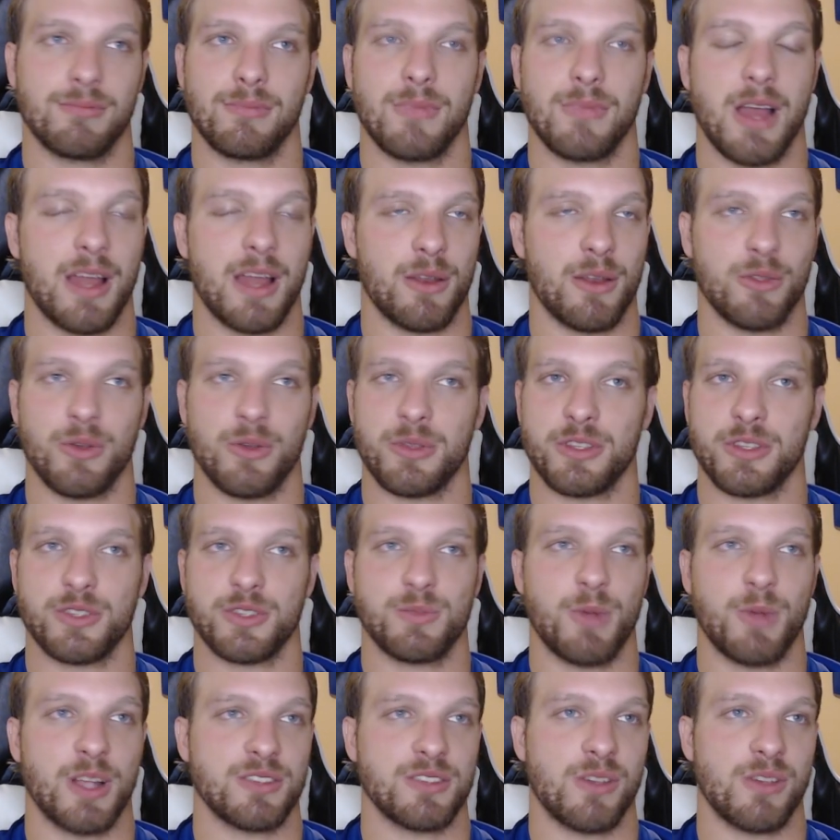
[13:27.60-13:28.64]
I don't know what the
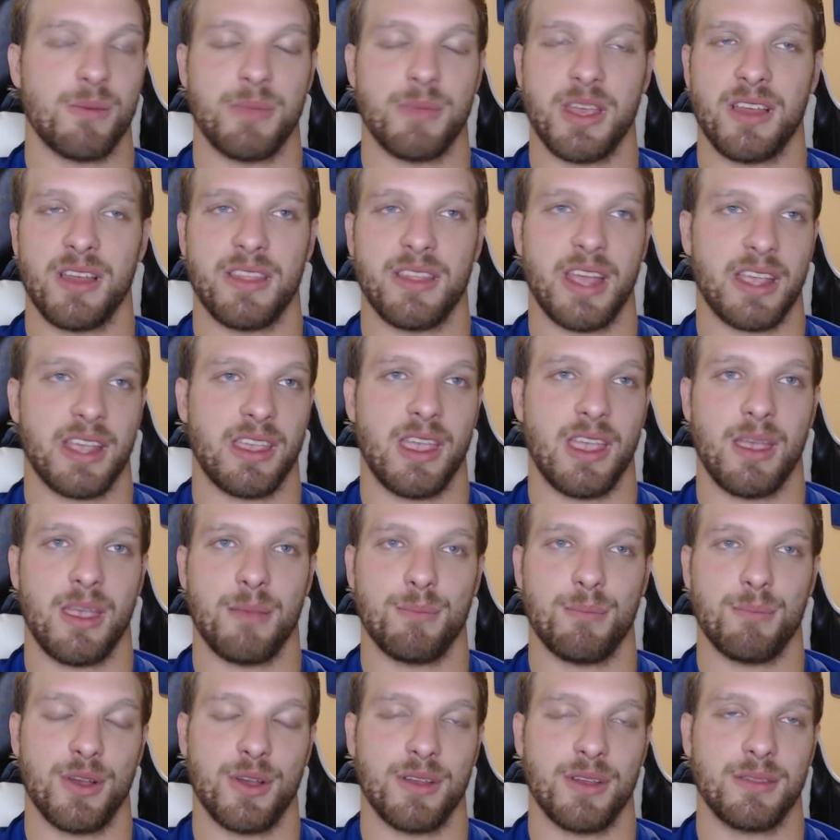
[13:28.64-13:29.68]
spread's going to be on that
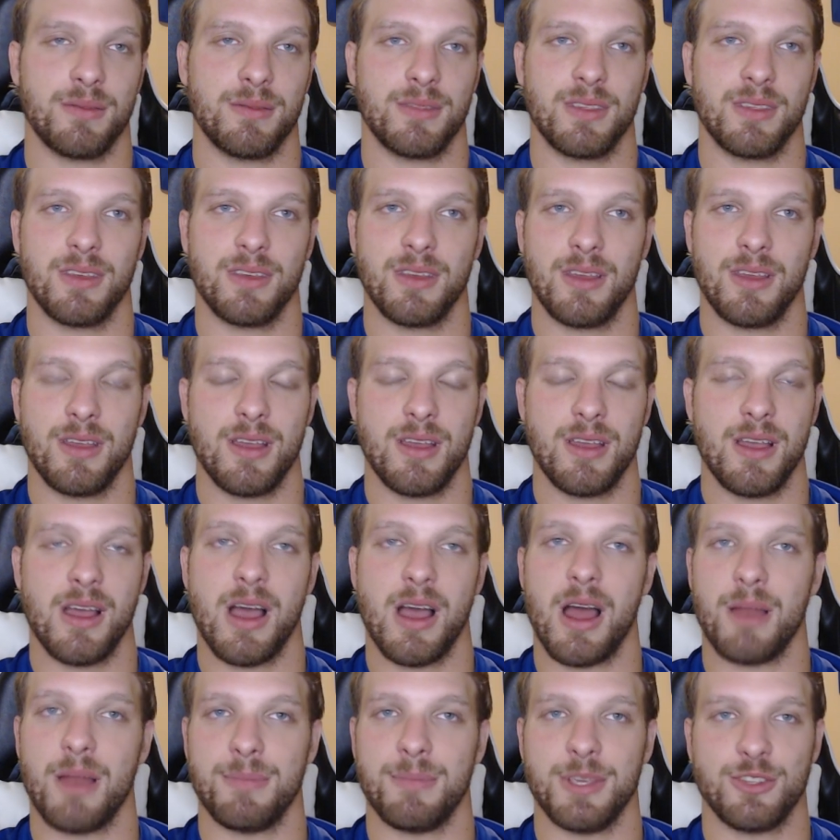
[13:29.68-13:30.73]
game, but
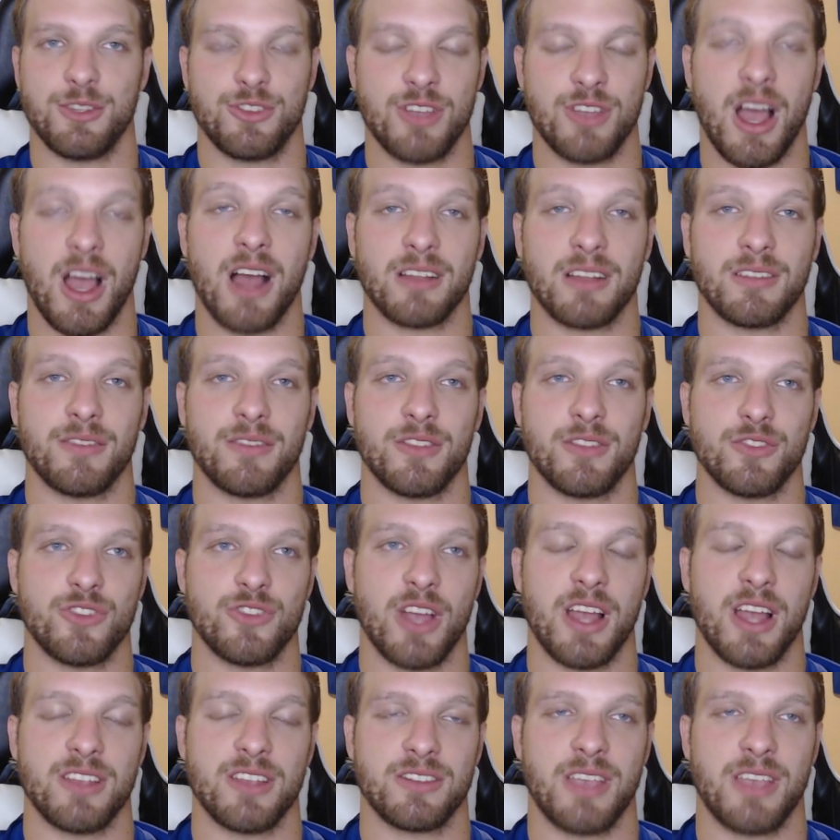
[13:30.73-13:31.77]
I'd be shocked if the
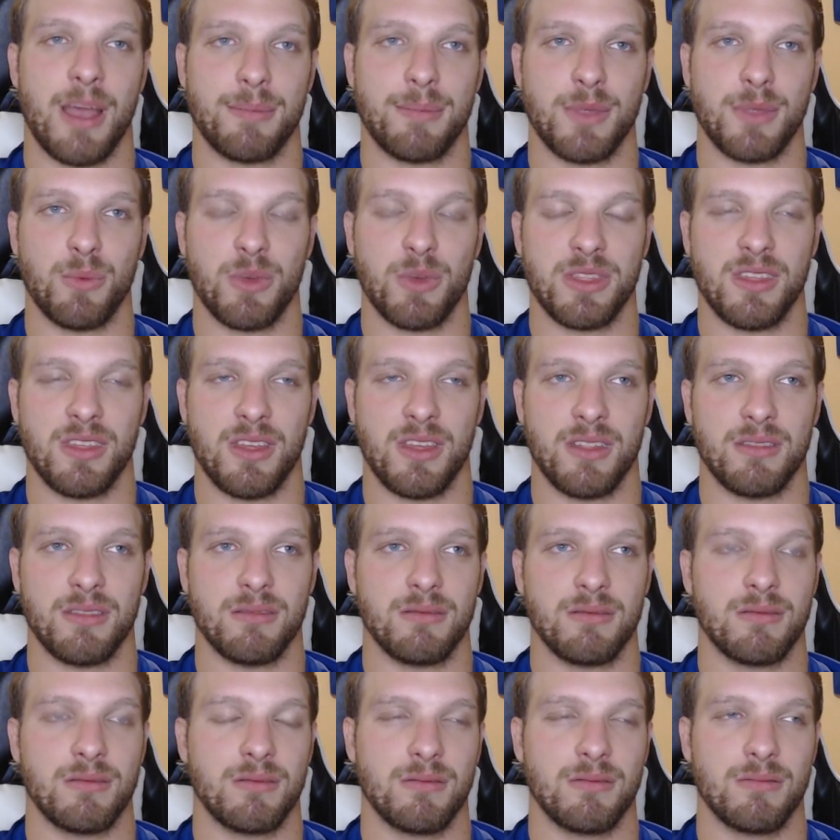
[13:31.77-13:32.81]
Giants kept it
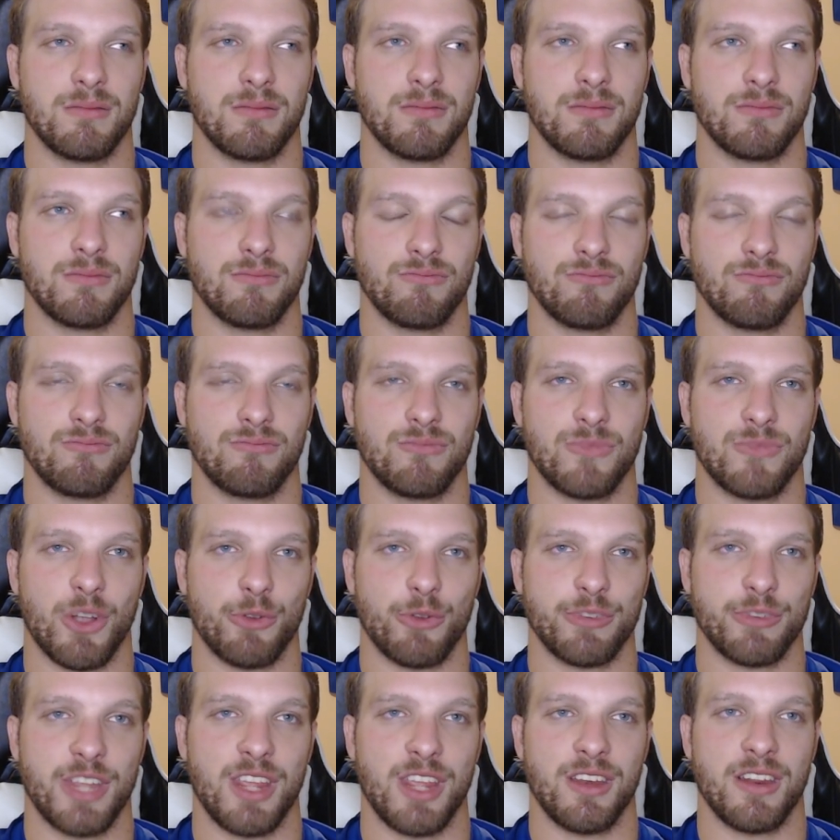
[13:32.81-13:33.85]
within
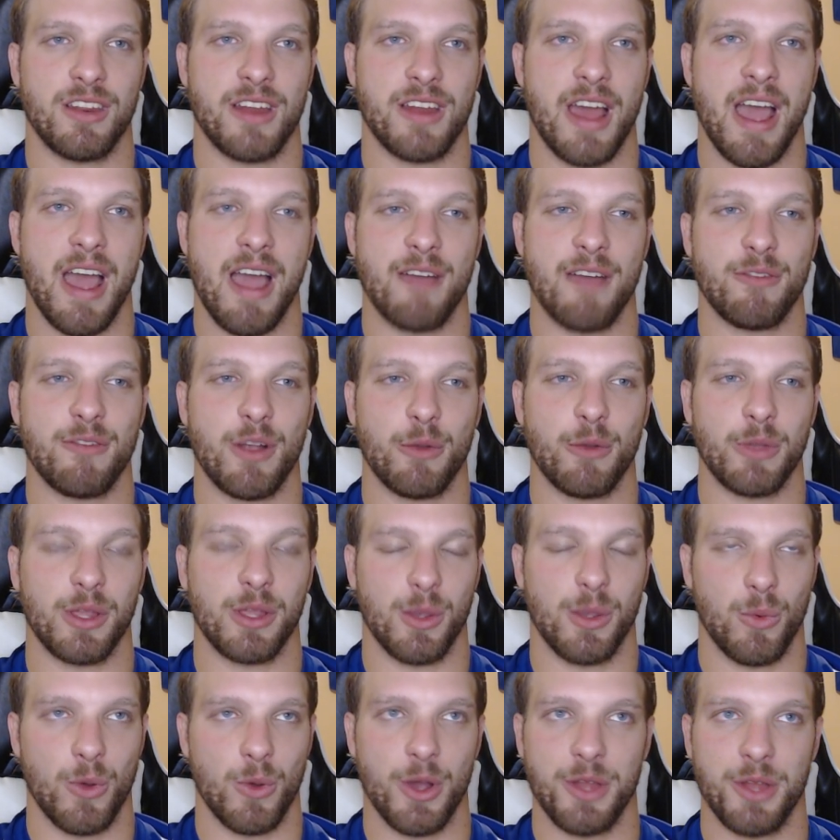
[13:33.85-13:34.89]
13.5. I
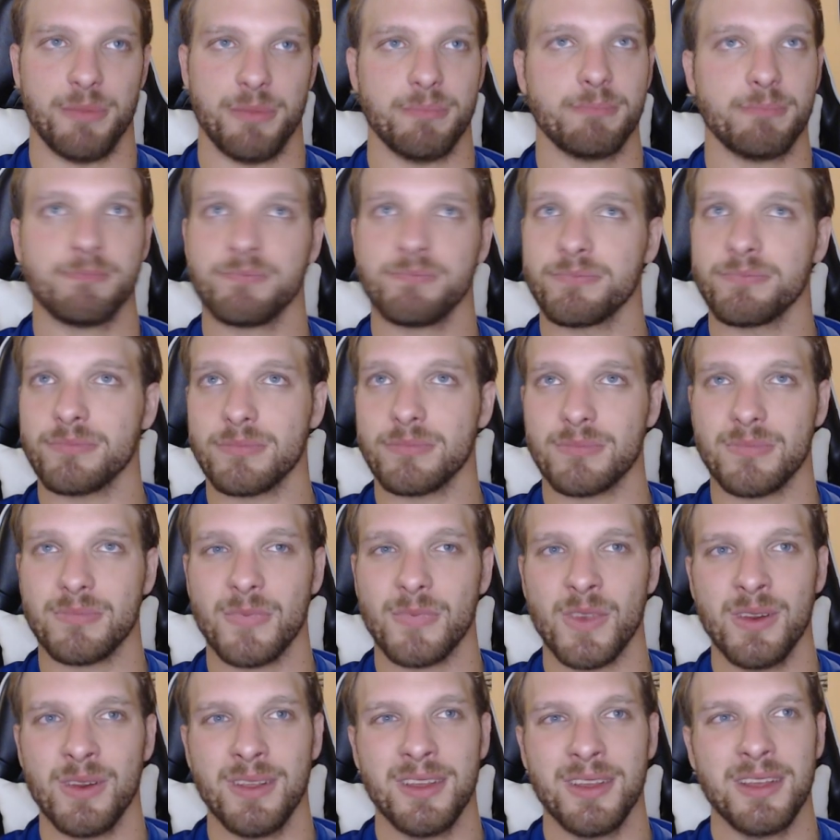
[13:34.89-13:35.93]
really would.
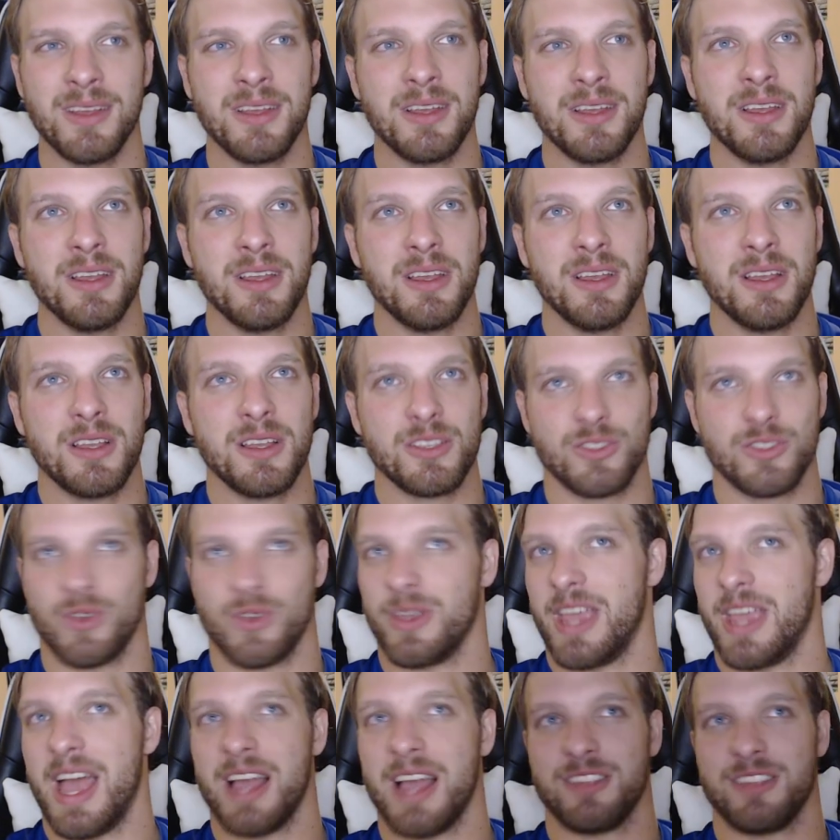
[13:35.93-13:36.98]
So,
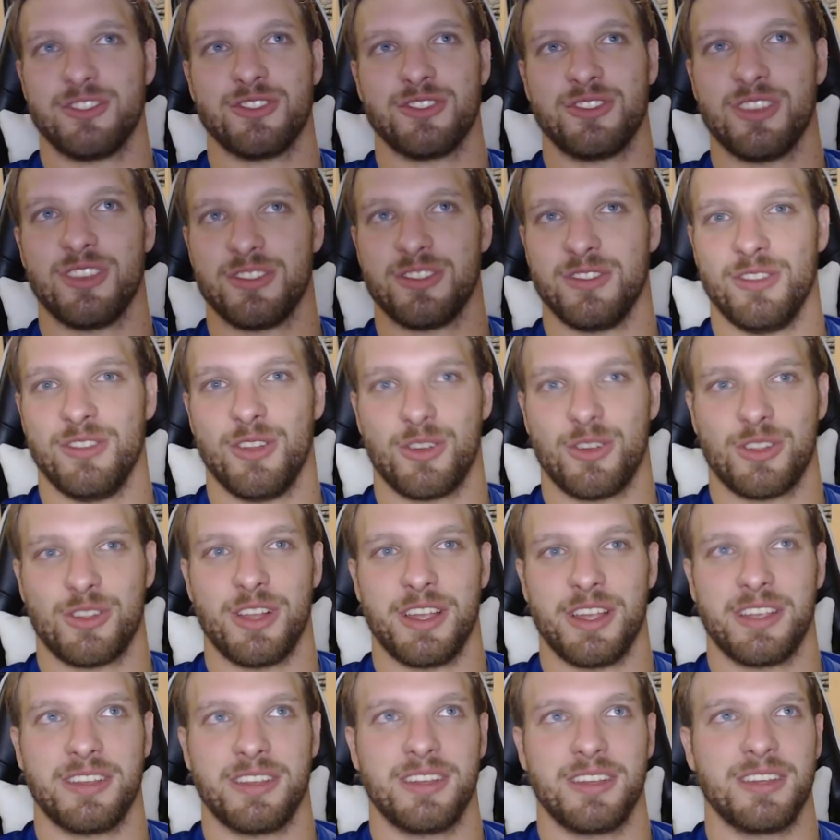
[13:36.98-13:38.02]
yeah, it just doesn't look
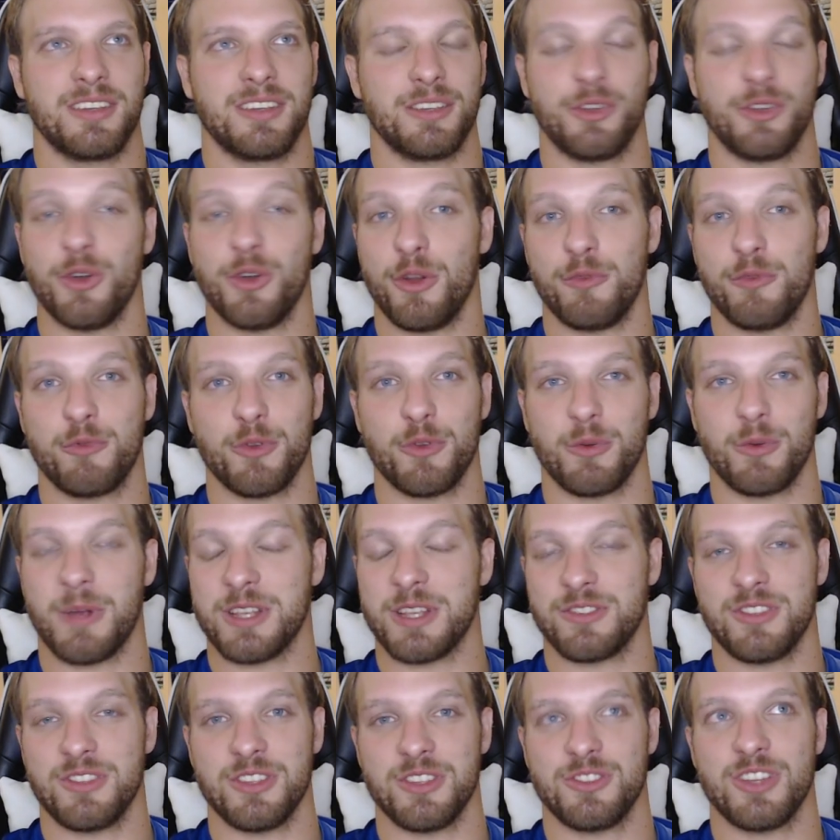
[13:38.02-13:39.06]
like good for the
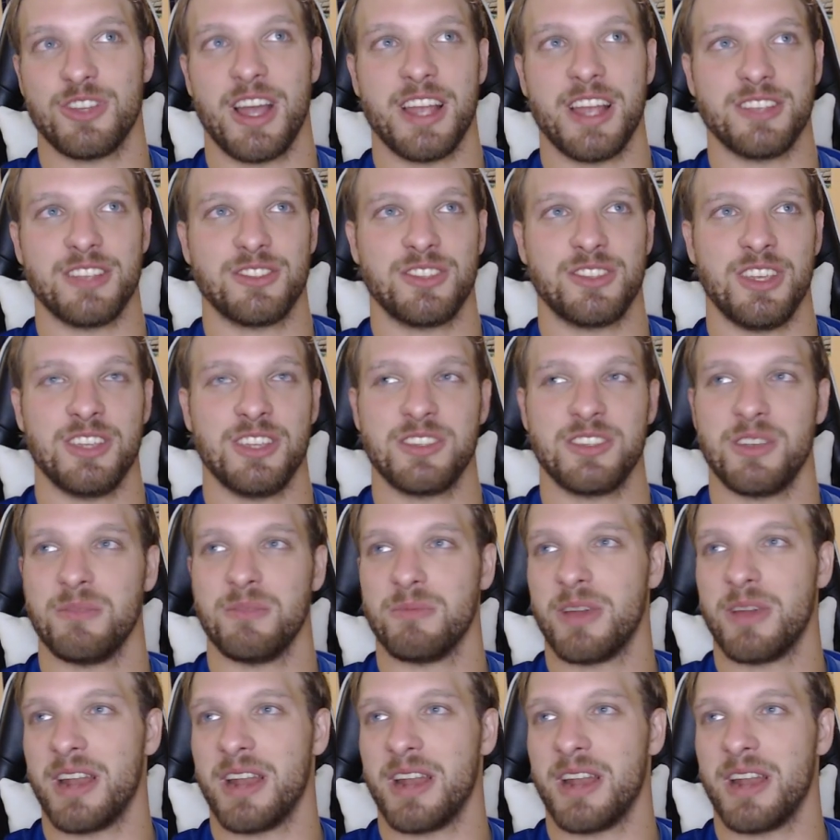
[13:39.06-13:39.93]
rest of the Giants season.